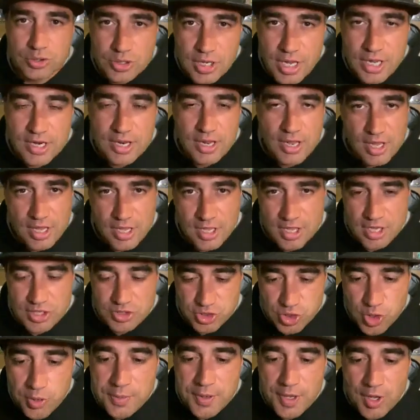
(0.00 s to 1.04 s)
And
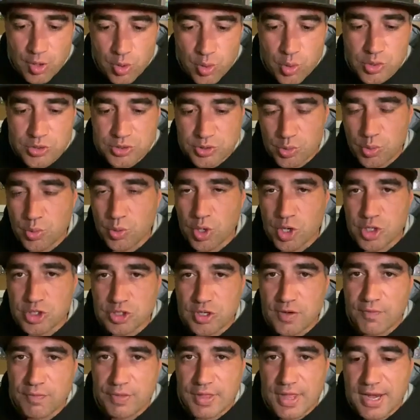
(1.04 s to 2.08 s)
assuming, of course, it all goes
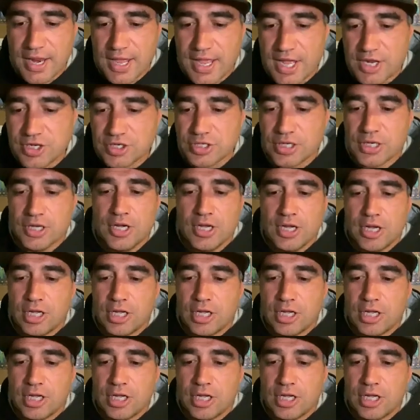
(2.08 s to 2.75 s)
off without a hitch,